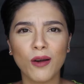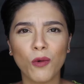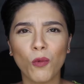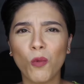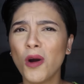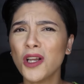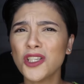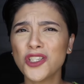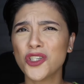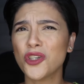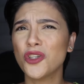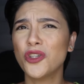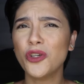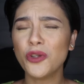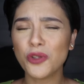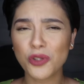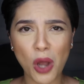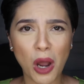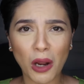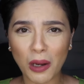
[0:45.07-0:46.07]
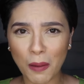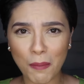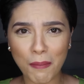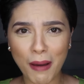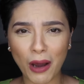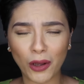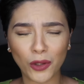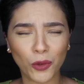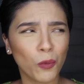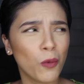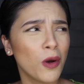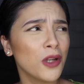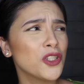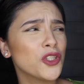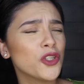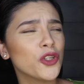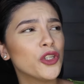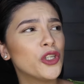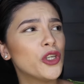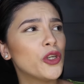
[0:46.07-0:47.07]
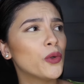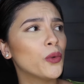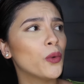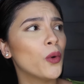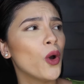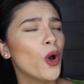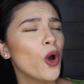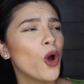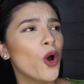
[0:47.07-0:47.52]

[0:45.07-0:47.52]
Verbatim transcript: what should you talk about what should you